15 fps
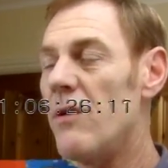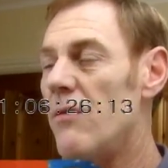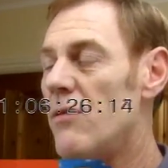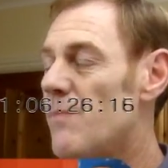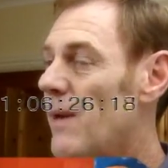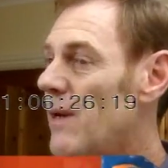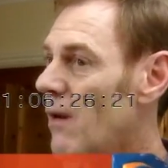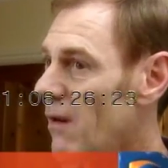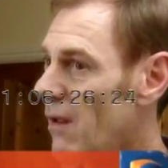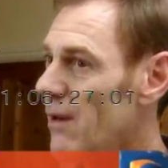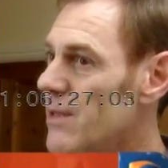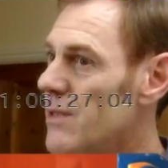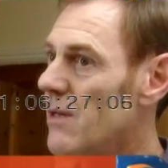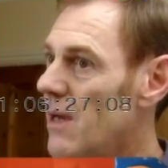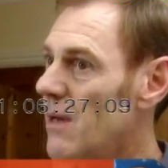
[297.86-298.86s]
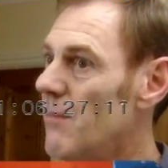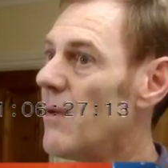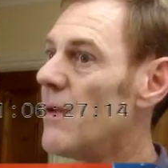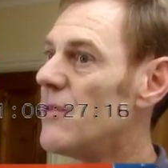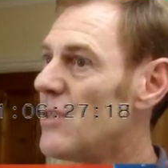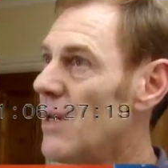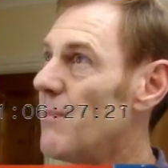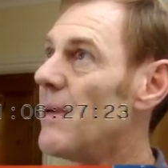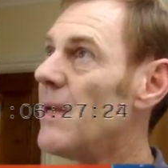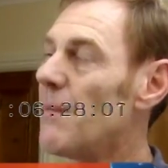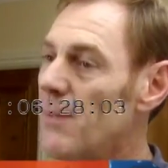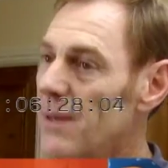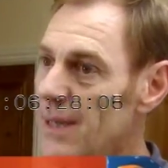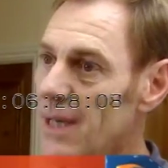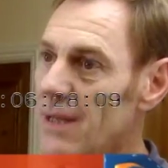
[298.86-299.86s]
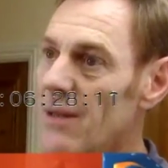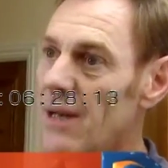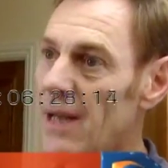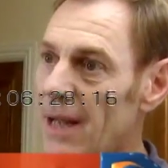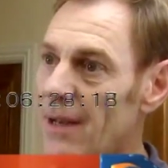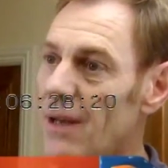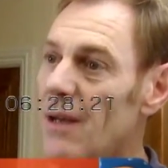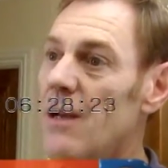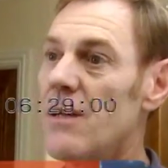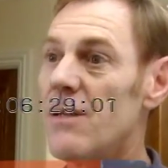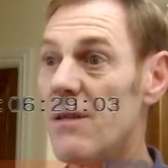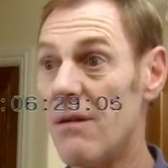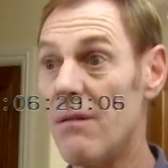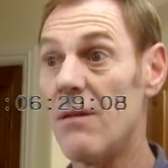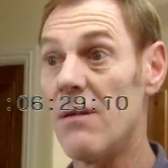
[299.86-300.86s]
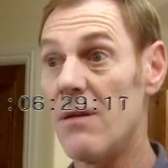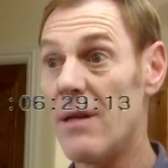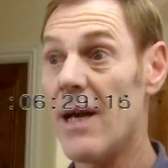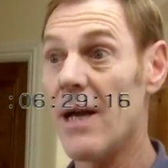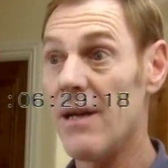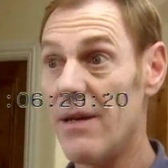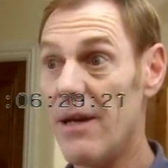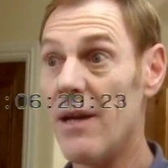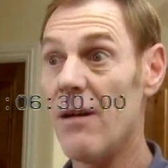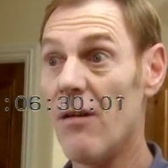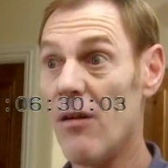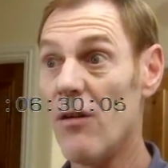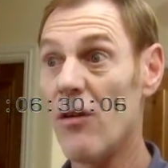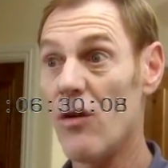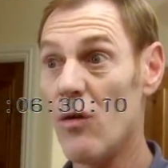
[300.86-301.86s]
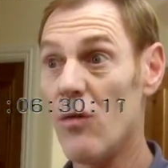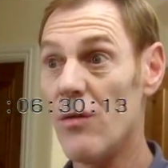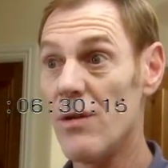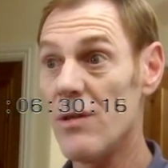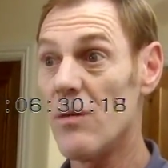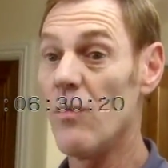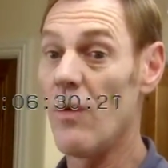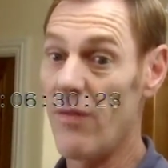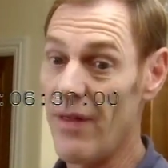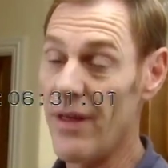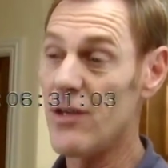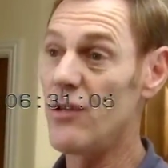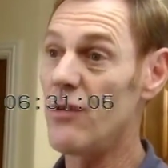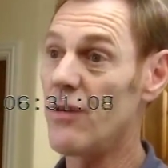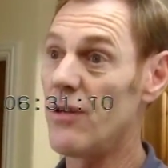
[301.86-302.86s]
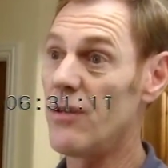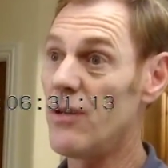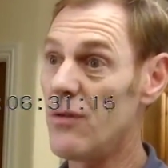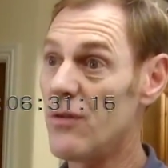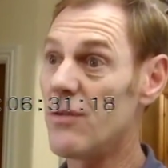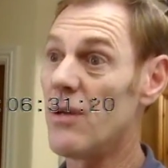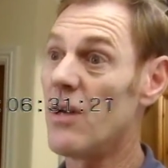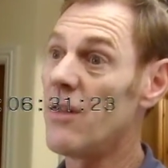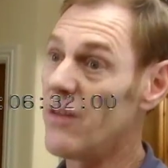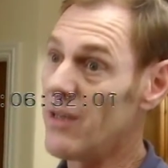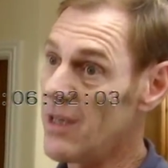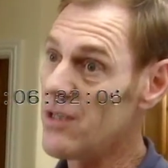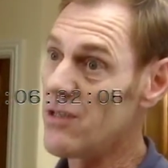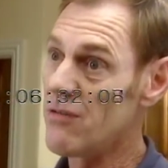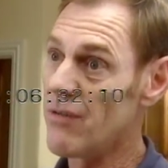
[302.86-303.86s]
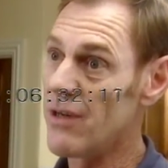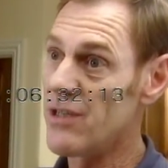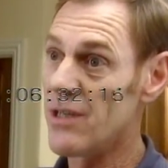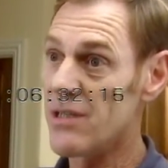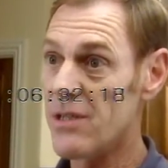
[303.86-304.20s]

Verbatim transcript: you spend a lot of time jumping up and down the ladder to cutting in on the corners. With this, you can use the easy reach